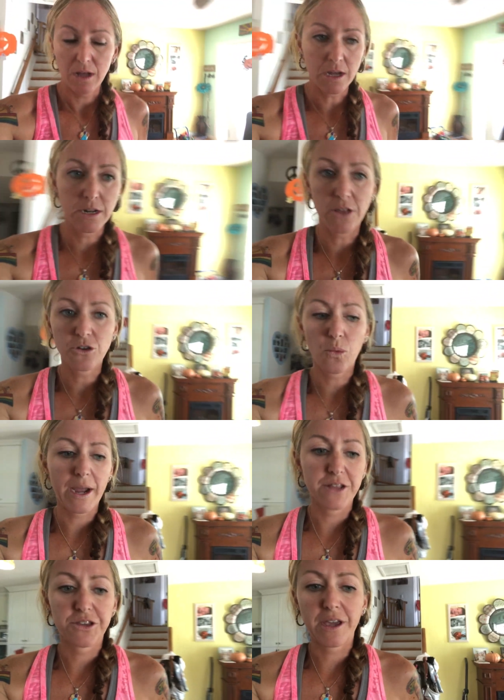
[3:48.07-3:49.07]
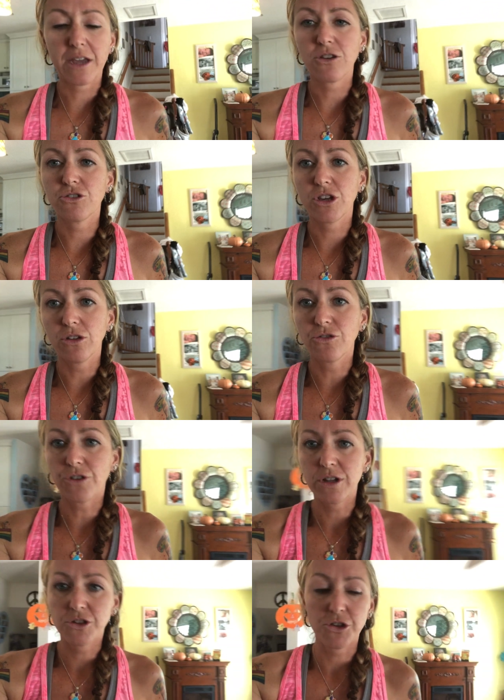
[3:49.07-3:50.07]
Another way to get your
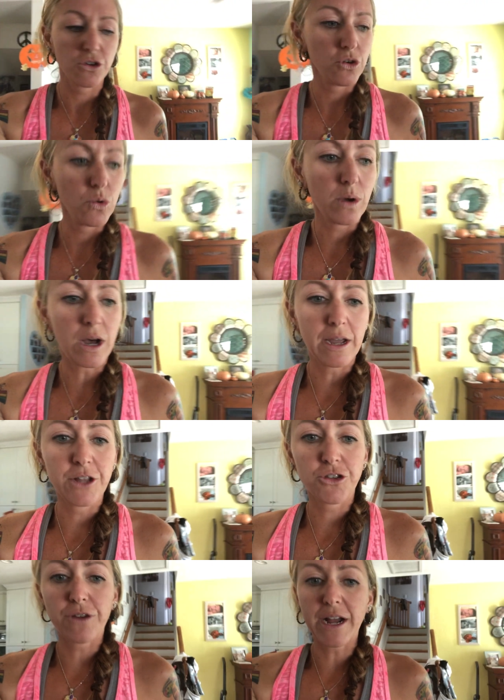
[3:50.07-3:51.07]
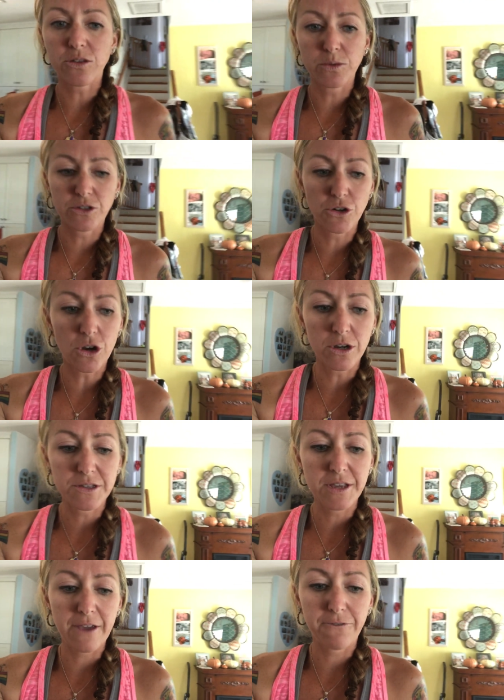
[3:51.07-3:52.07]
children to interact with the dog
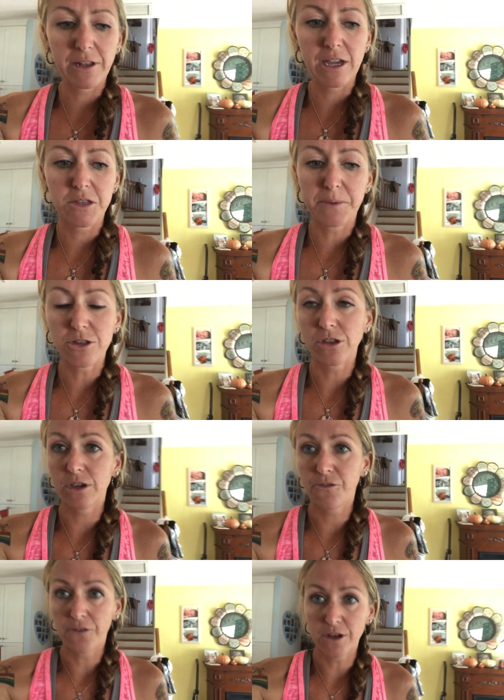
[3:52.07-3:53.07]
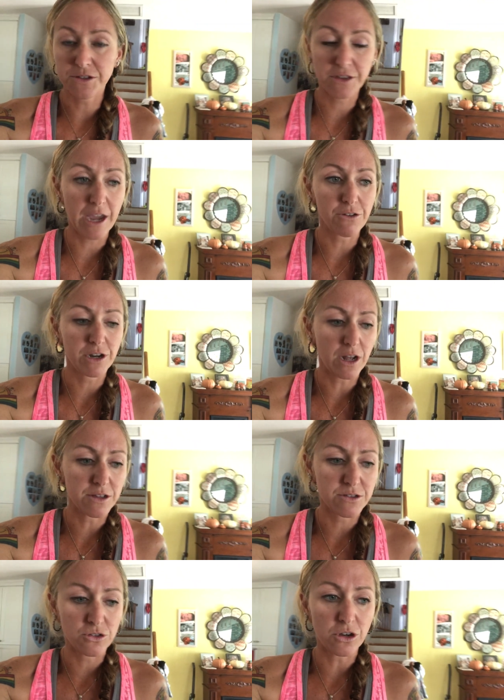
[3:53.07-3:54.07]
safely, especially if a
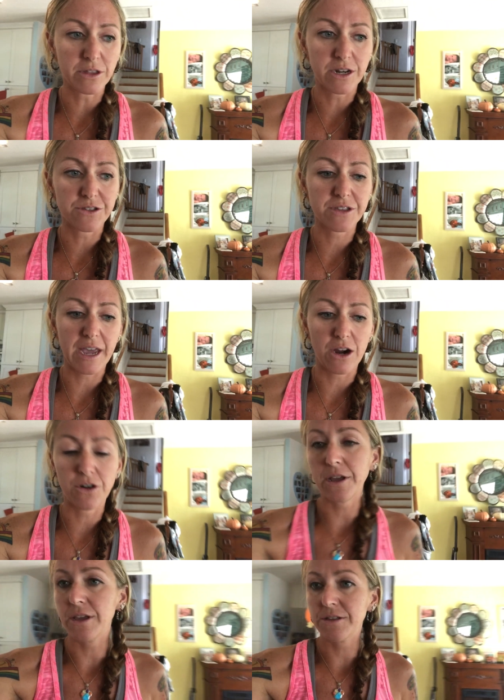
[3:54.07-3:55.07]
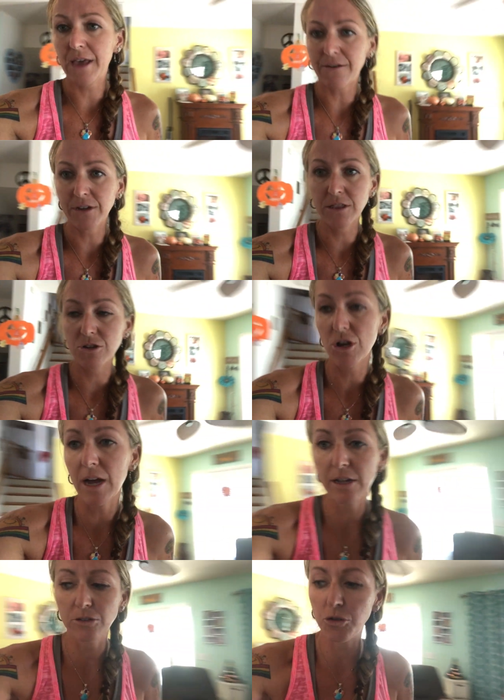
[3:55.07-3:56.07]
dog that is scared, is having the
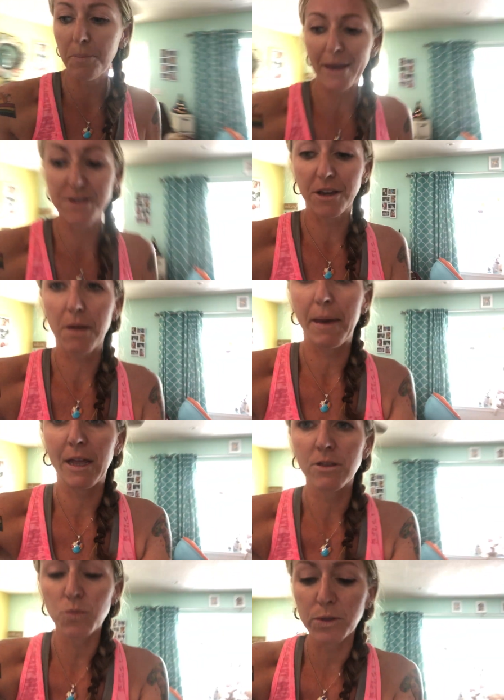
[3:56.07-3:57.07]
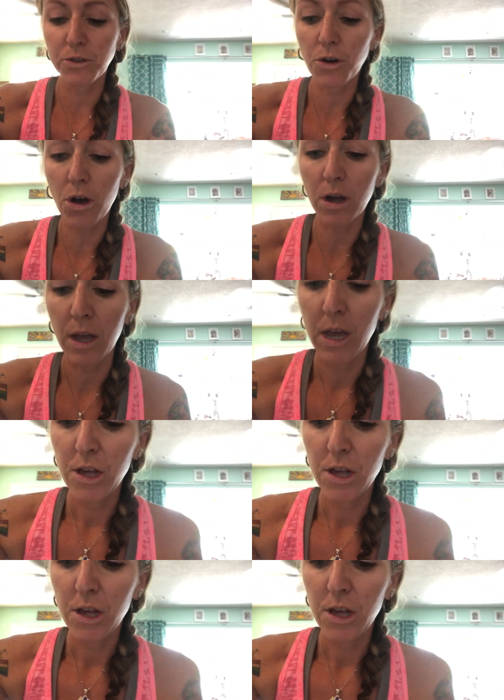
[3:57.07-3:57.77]
child do basic commands with the dog.